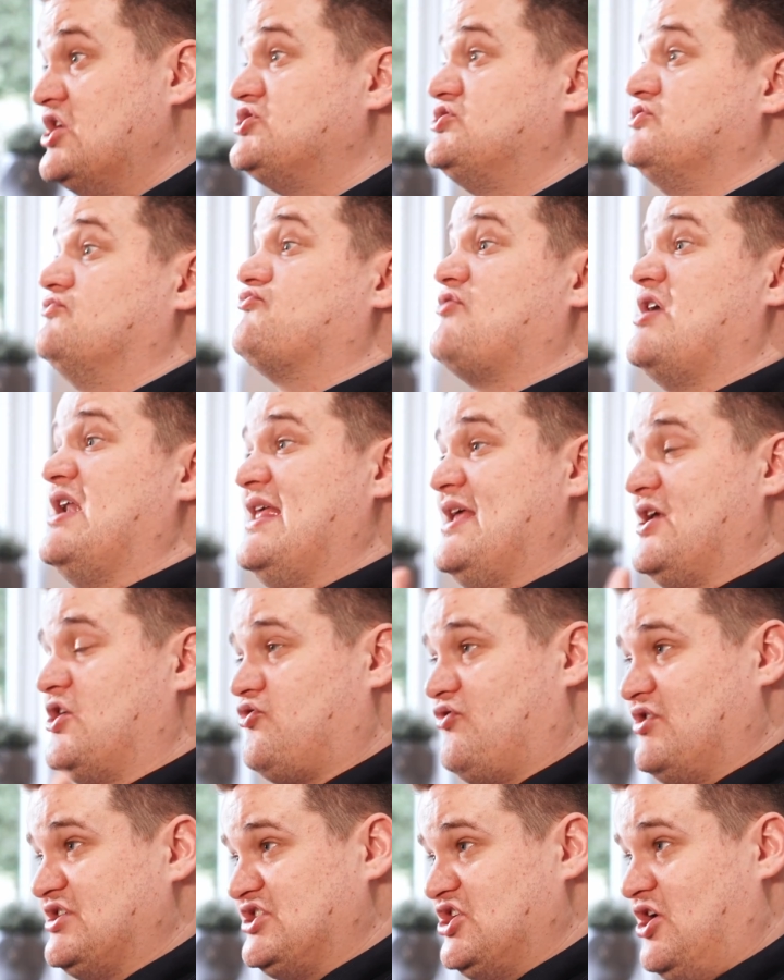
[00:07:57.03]
to really
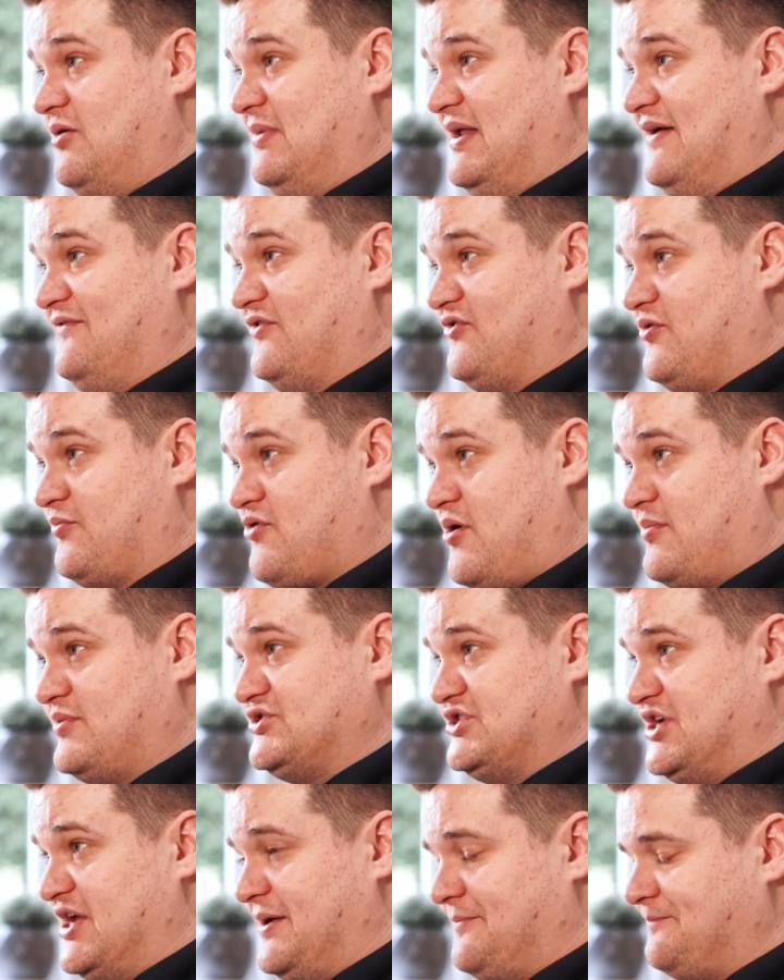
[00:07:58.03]
increase the uplift of the
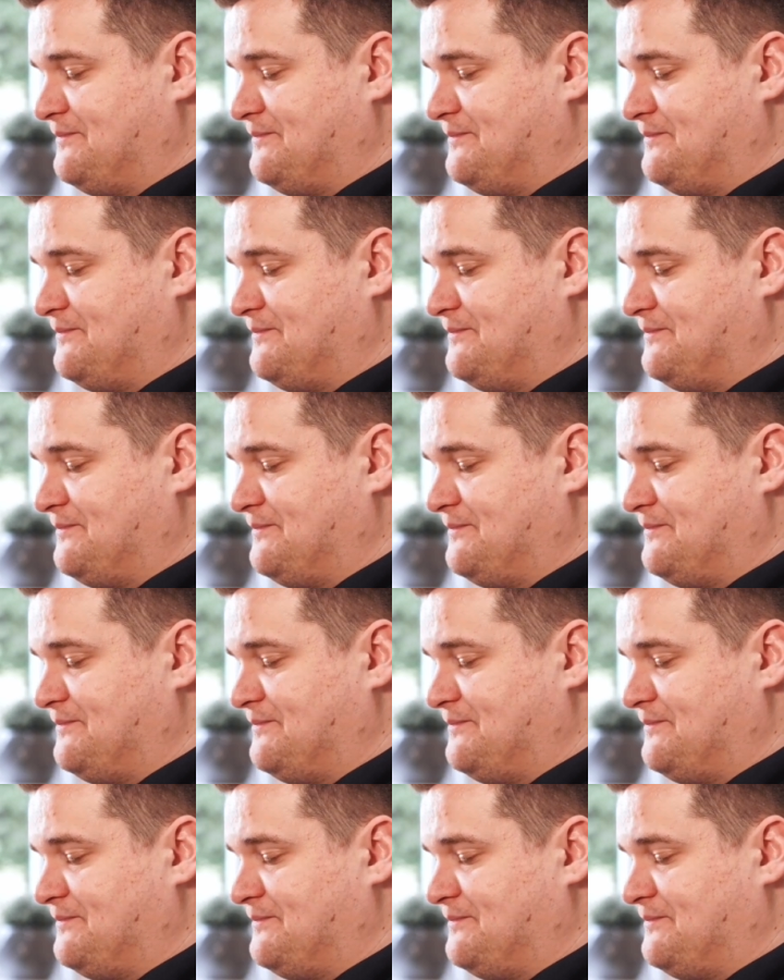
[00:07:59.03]
property.